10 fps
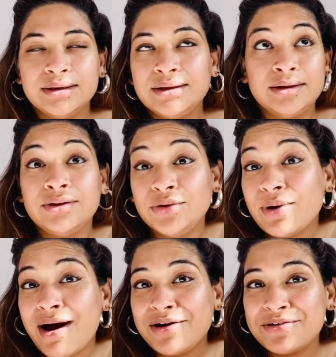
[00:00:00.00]
You
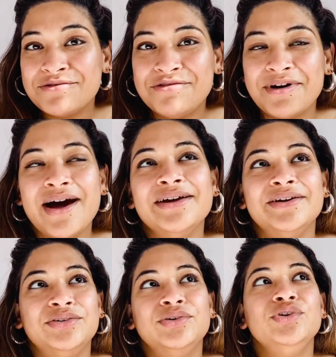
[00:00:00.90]
are on fire,
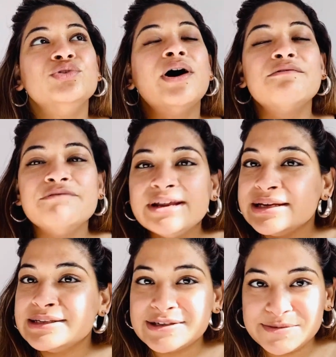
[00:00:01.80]
you know, you are very
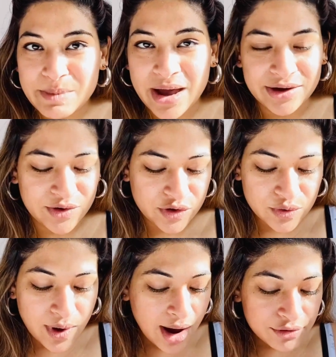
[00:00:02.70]
inspired, you
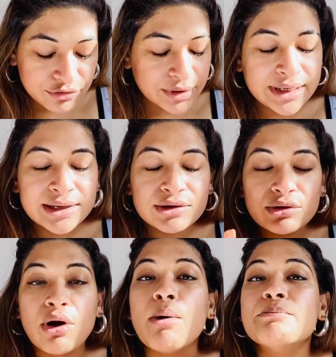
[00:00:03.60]
are very
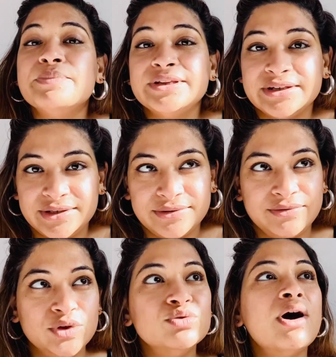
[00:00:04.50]
competitive,
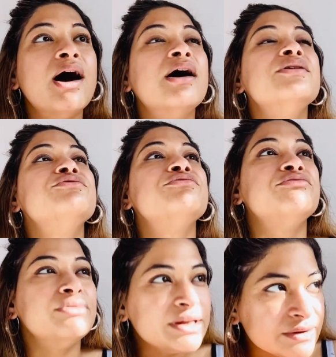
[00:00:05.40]
you are
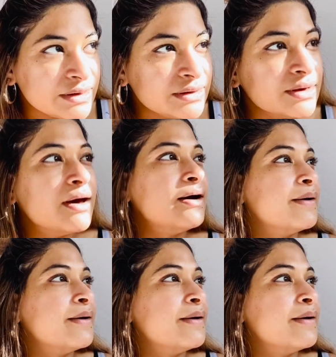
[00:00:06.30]
very uh,